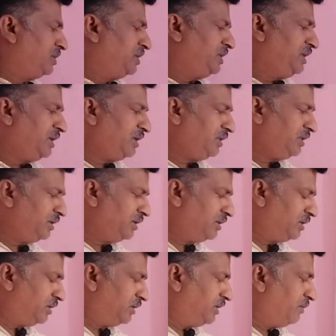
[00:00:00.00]
here
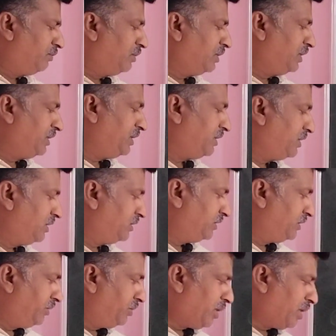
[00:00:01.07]
the word
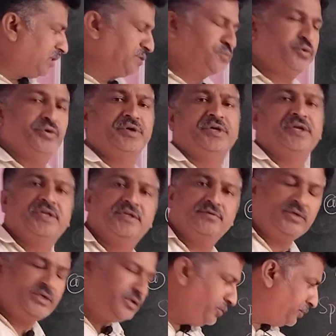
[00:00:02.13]
non-spontaneous,
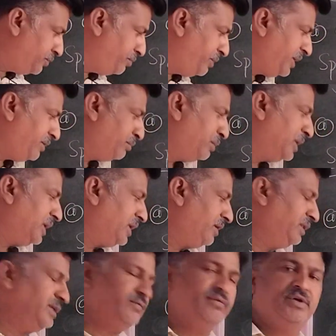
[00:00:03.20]
what do you mean
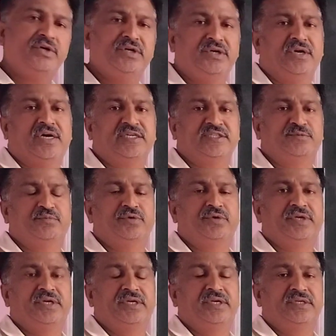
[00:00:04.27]
by the word
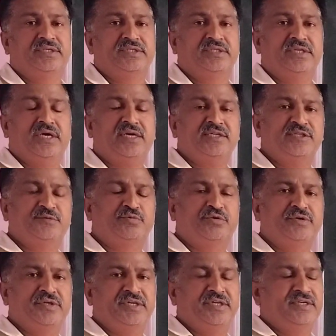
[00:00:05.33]
non-spontaneous?
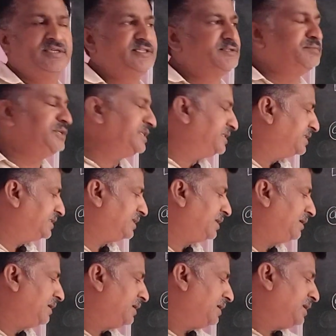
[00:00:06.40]
Non-spontaneous means
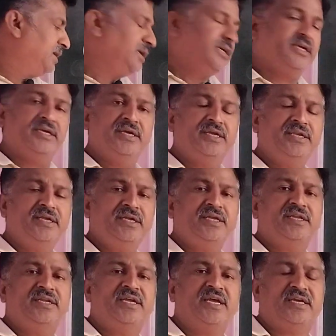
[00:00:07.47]
any
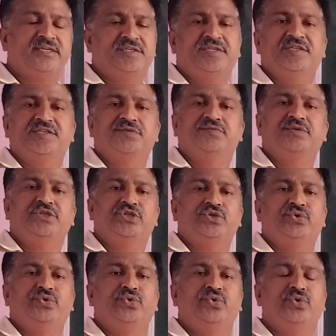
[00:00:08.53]
reactions which
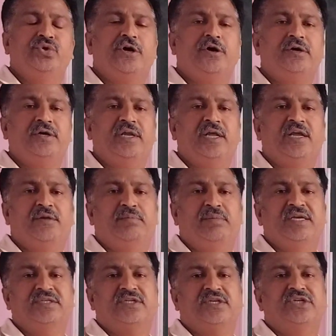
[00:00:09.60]
do not take
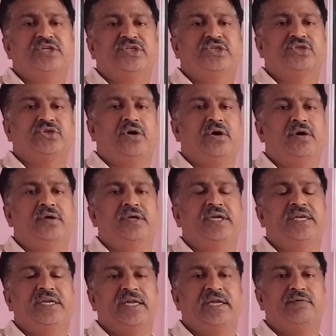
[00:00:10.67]
place on its own,
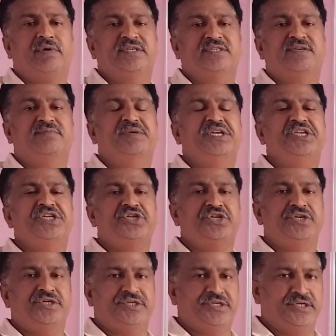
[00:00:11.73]
it requires some
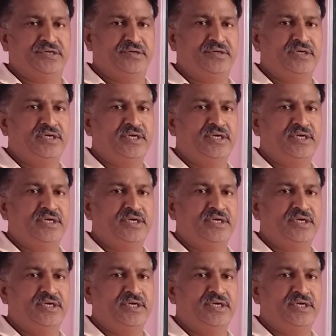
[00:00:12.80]
initiation.